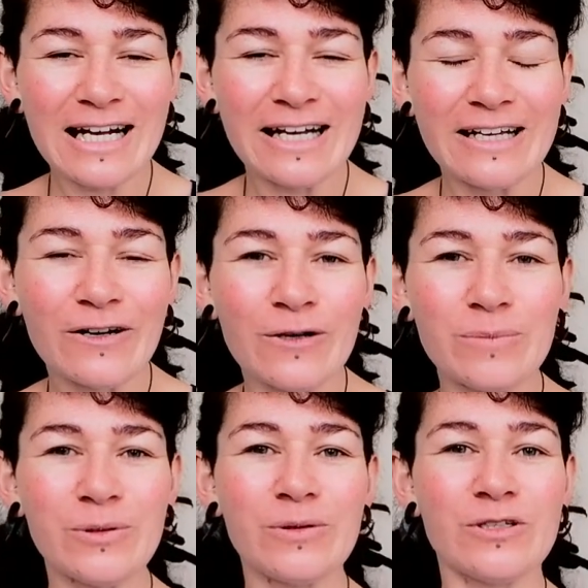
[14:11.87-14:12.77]
I
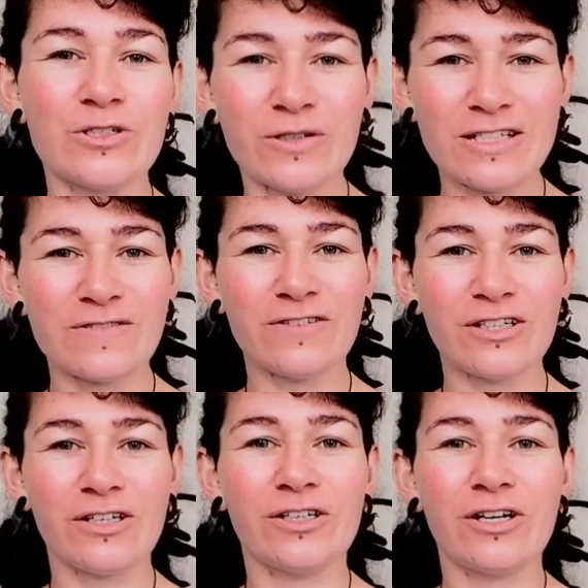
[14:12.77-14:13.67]
hope you enjoyed this video.